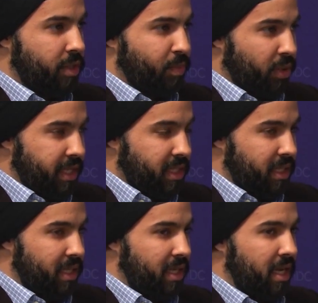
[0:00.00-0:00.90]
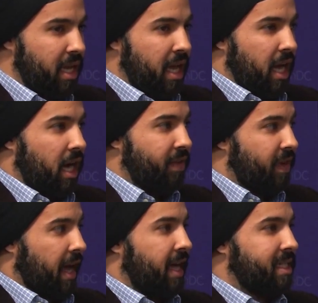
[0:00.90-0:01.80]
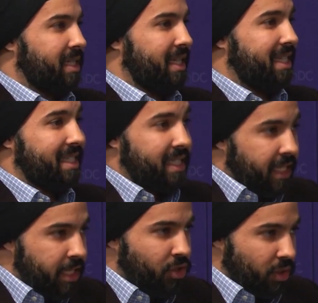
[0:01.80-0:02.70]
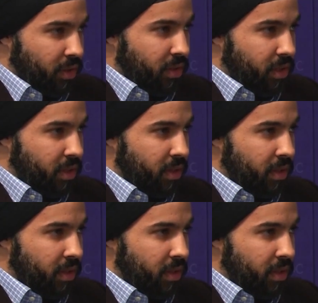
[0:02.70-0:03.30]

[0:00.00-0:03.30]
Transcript: precedent of asking teachers